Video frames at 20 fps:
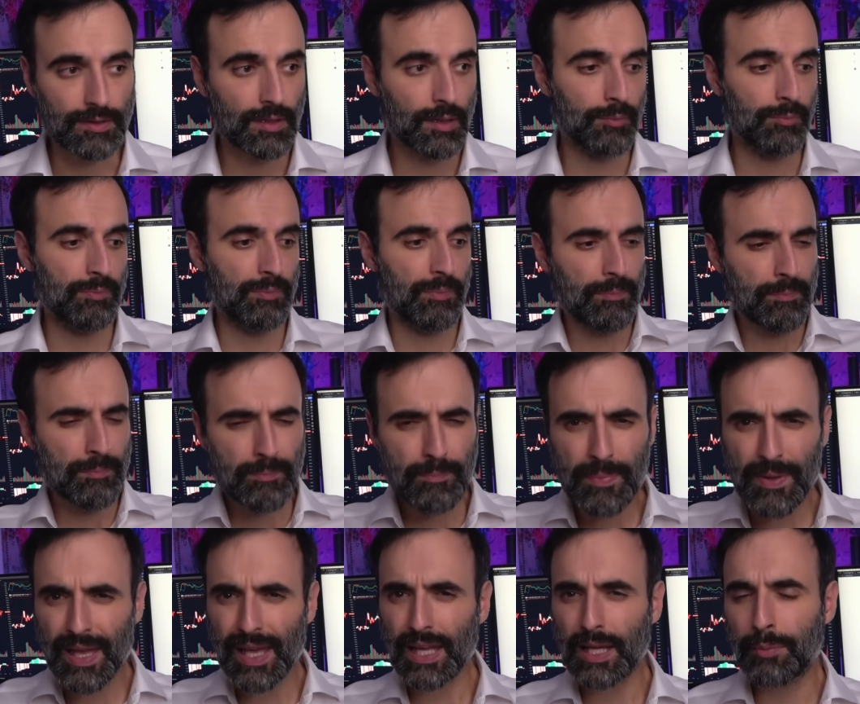A
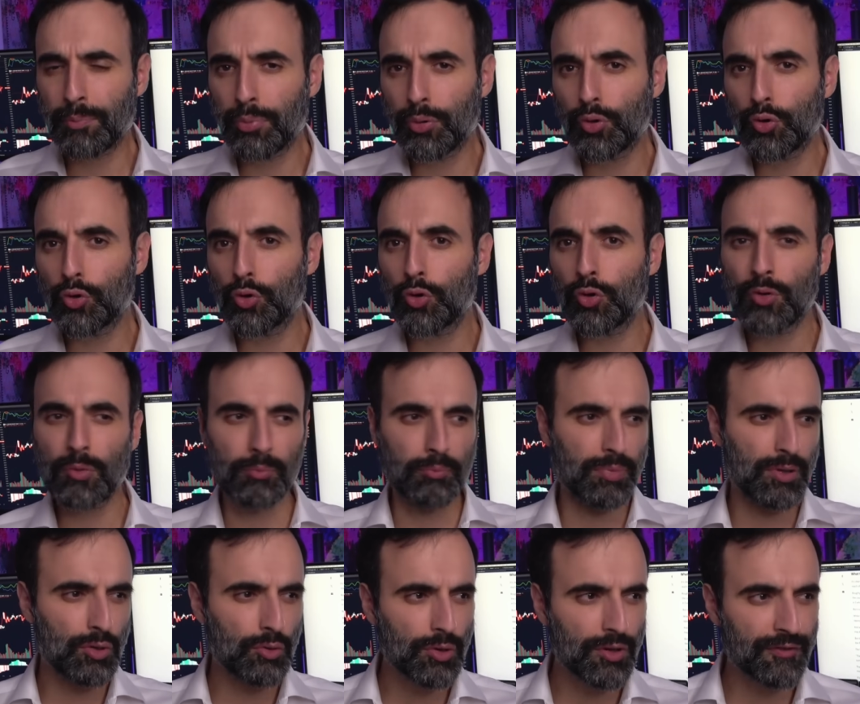big pool,
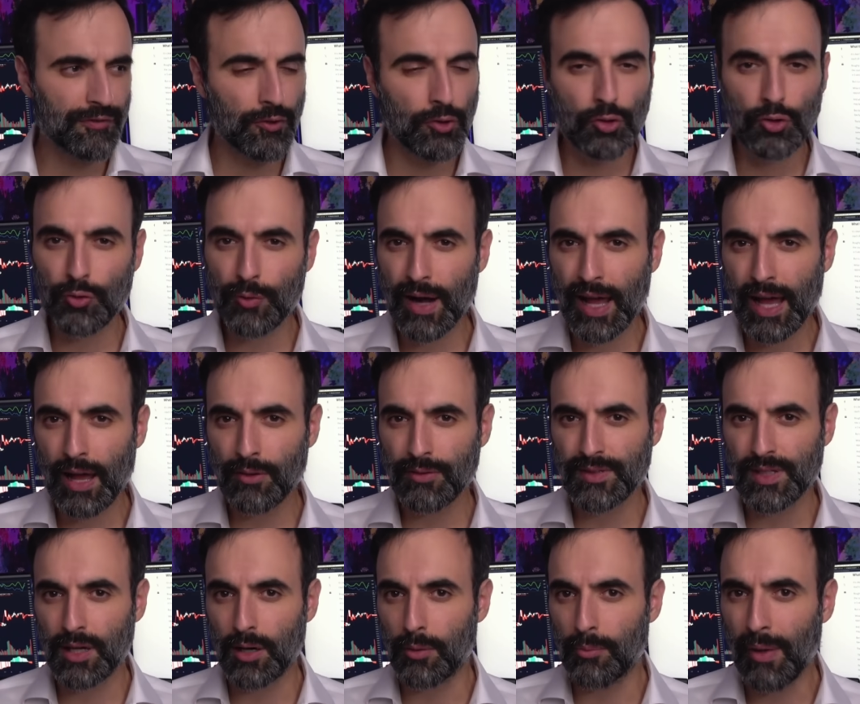beautiful grounds
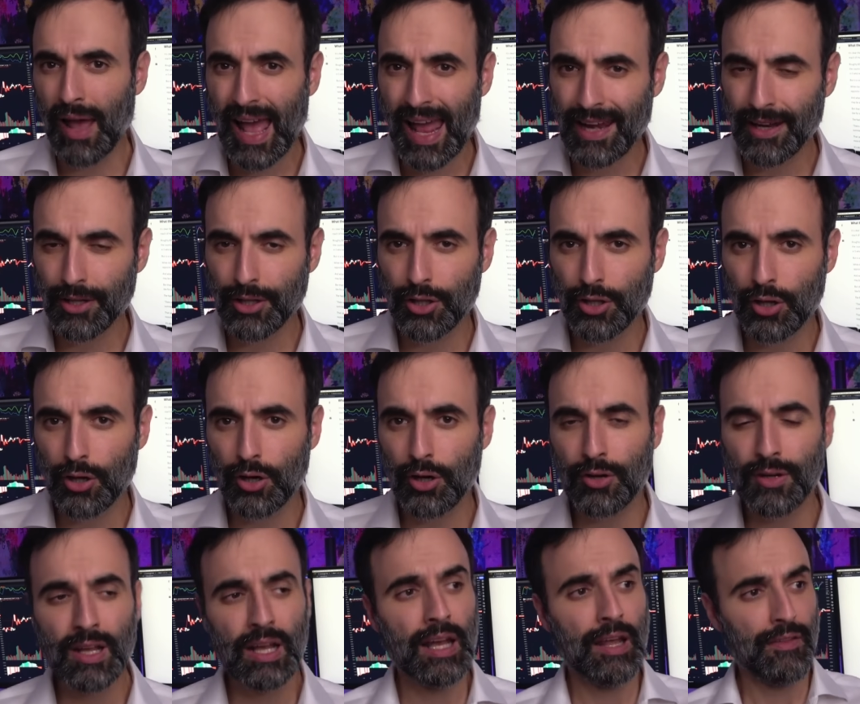that are manicured.